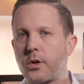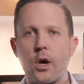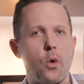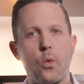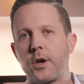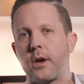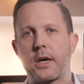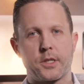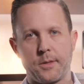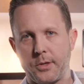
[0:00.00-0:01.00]
know what you're
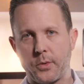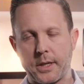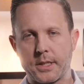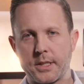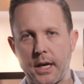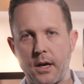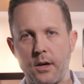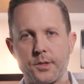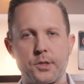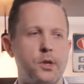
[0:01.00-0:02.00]
actually going to be doing in sales.